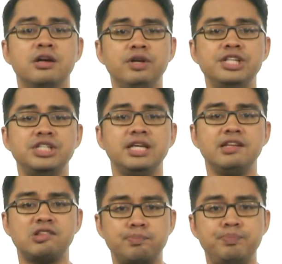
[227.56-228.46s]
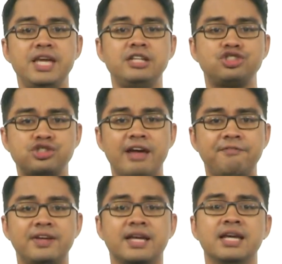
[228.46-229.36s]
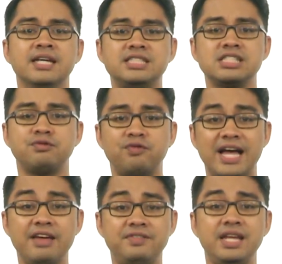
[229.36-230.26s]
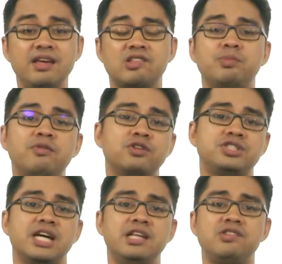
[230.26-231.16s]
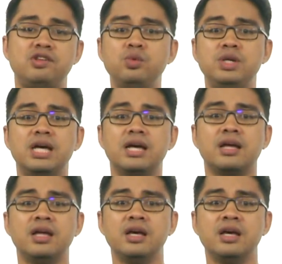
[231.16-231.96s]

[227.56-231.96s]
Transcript: reaching its peak traffic just 5 days before Chinese New Year.